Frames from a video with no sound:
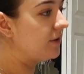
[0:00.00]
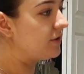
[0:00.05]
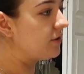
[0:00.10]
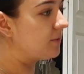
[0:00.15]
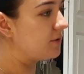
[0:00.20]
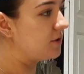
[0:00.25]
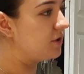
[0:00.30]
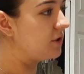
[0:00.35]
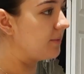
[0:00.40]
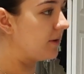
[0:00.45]
wear
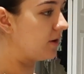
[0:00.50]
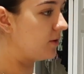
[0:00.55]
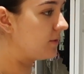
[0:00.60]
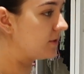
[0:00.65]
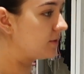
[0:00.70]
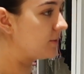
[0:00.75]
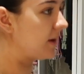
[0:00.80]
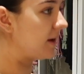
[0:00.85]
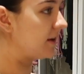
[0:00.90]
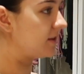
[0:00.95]
tops to gym, I
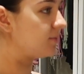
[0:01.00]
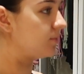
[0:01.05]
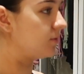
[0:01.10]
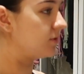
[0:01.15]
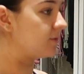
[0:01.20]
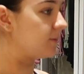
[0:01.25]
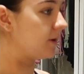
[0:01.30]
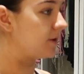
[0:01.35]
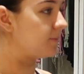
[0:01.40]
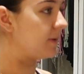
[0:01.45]
always wear
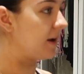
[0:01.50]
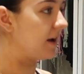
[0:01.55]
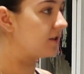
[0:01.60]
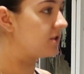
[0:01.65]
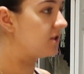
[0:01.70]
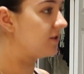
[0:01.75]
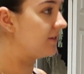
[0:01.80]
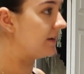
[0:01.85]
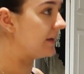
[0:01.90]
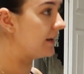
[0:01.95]
sports bras, but I
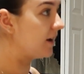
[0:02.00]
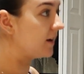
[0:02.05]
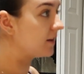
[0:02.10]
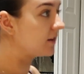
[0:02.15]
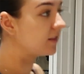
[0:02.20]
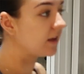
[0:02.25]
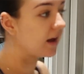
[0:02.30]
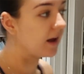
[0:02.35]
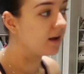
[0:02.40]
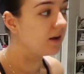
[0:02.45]
actually really
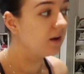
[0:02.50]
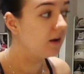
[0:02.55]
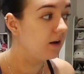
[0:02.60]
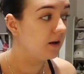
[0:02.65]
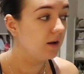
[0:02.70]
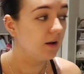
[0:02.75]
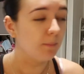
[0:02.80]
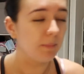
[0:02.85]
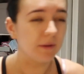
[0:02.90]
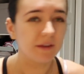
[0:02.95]
like that
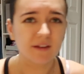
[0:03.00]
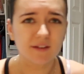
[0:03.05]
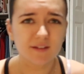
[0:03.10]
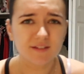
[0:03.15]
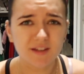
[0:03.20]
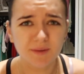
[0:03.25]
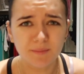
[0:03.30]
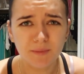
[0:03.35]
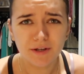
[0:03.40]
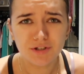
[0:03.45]
because
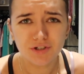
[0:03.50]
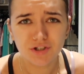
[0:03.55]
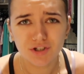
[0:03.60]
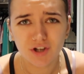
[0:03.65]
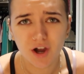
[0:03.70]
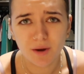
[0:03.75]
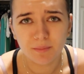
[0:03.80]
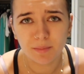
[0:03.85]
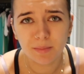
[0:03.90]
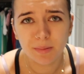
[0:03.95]
some days you just
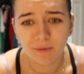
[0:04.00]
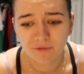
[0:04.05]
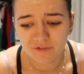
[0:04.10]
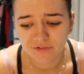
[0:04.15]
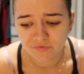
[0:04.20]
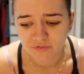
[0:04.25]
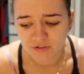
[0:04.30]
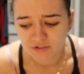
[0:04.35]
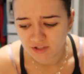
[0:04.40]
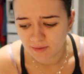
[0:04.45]
can't be
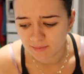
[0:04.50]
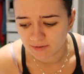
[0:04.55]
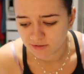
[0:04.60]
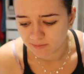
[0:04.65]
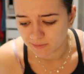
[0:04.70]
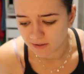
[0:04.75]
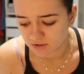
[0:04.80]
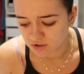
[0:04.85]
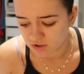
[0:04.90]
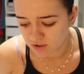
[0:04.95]
bothered for your stomach
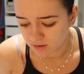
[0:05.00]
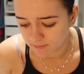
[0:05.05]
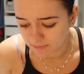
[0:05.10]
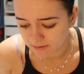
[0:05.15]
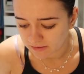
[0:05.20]
to be out, do you know what